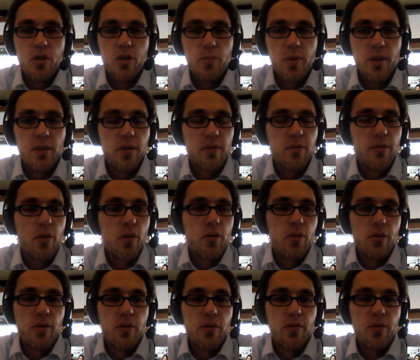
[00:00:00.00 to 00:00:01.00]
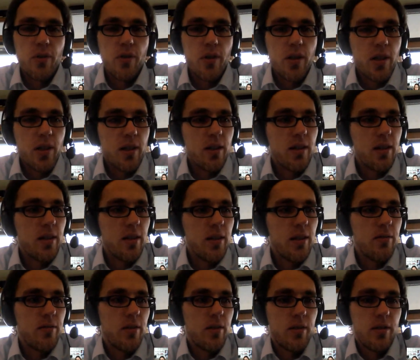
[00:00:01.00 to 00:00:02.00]
should be the focus for
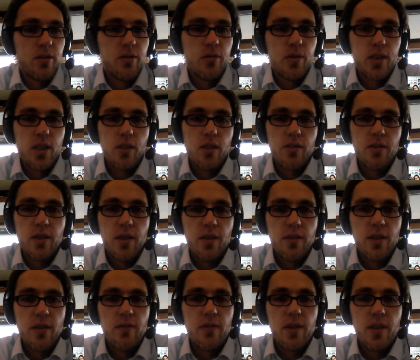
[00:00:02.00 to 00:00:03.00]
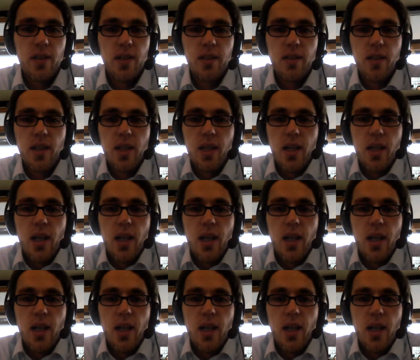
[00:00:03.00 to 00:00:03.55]
2017,